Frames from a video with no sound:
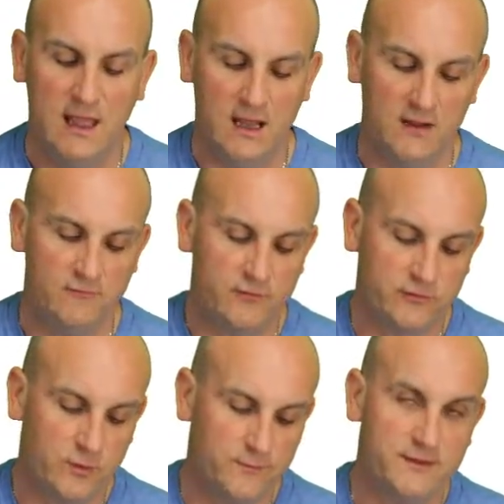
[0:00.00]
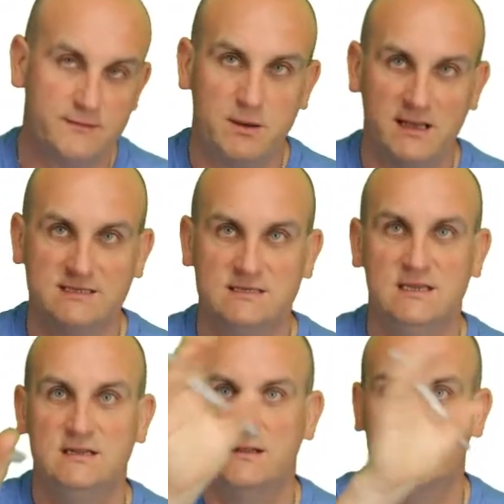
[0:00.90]
and I've swapped the plus
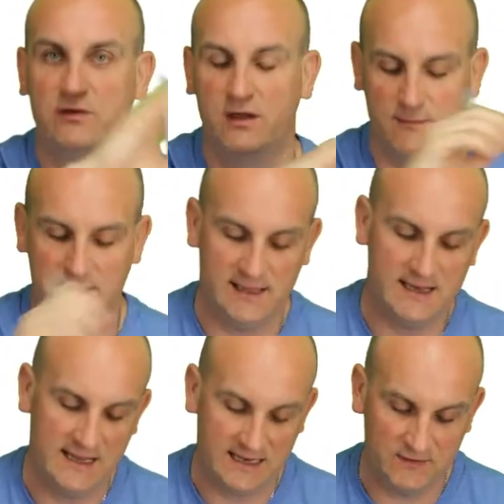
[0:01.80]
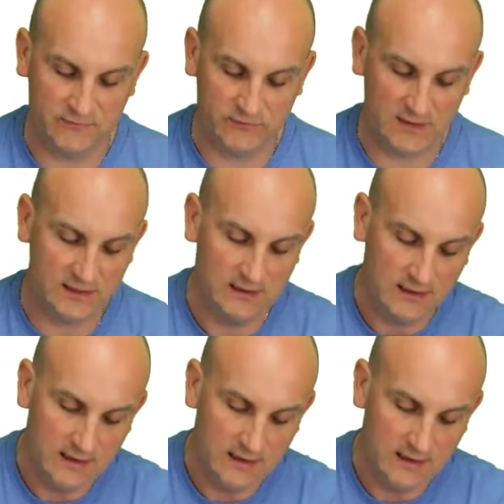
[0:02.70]
c to the other side to make that a negative c.